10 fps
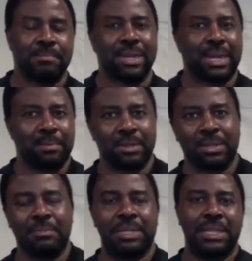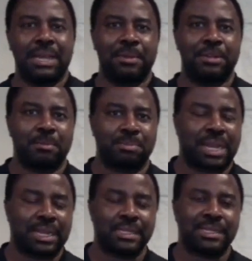And by amyloid, I mean the amyloid
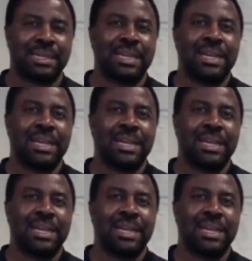plaques.